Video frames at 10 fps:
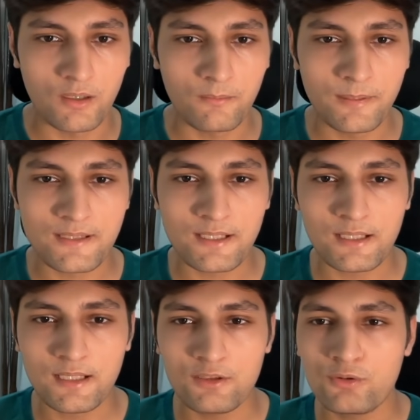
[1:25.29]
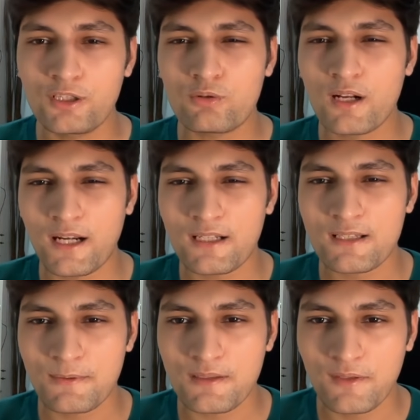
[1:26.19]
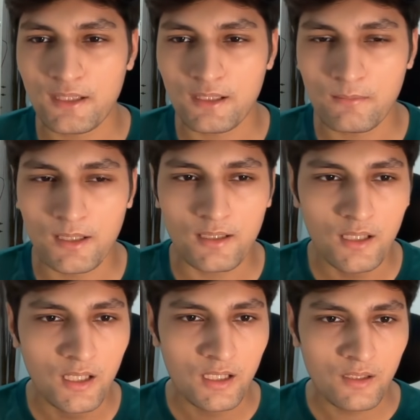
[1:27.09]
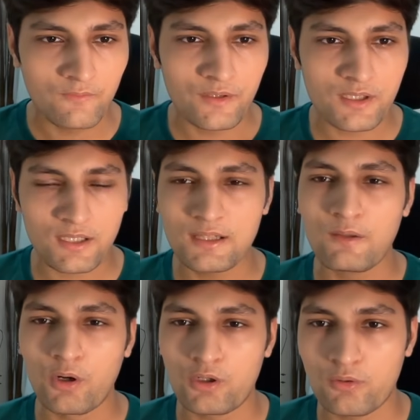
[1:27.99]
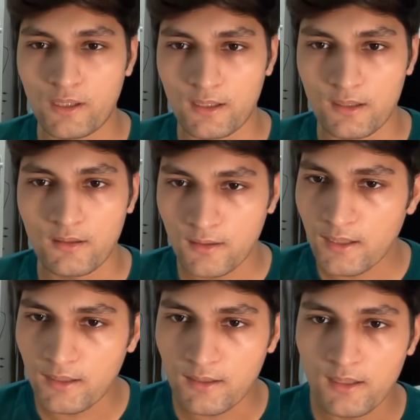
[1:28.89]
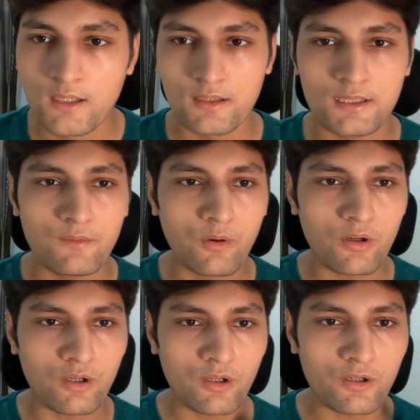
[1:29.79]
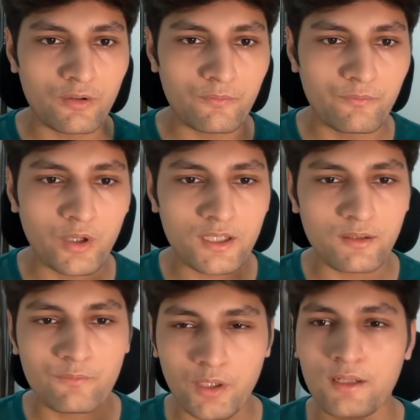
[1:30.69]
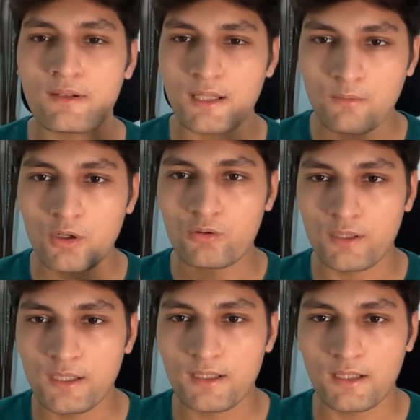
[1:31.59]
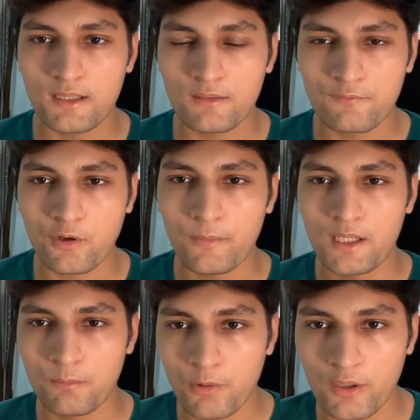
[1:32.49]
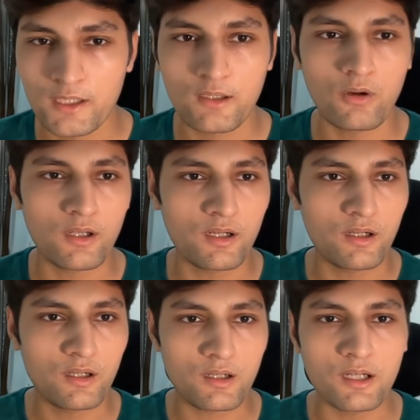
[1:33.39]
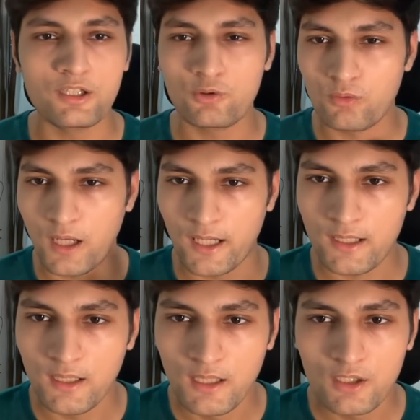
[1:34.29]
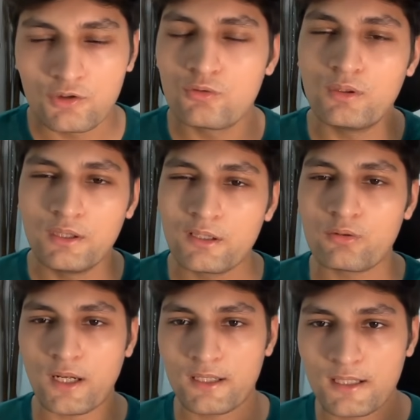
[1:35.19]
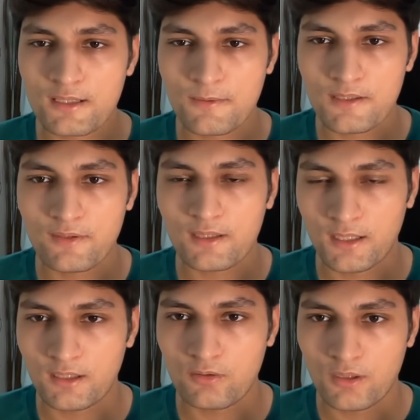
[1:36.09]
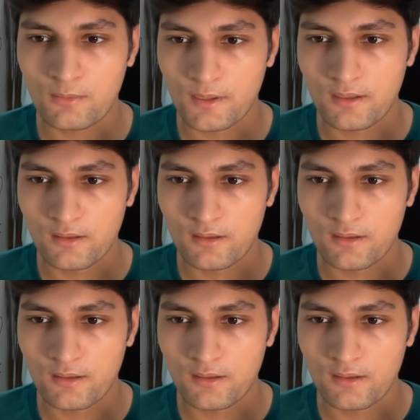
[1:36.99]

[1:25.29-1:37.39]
Basically, you need to write a specific email which they want to hear, right? They whatever they want to hear in from an employee or a new hire, you need to write that specific thing in your email.